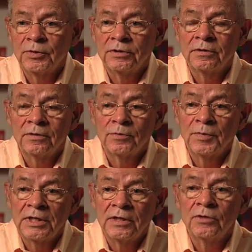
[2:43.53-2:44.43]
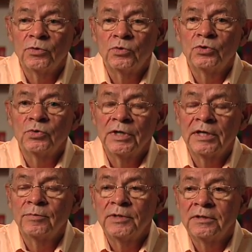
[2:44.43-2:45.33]
but there are many who do
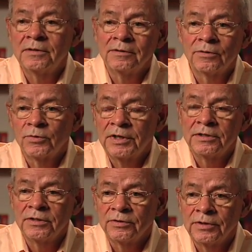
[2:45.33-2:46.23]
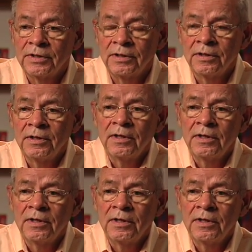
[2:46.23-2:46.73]
not meet criteria,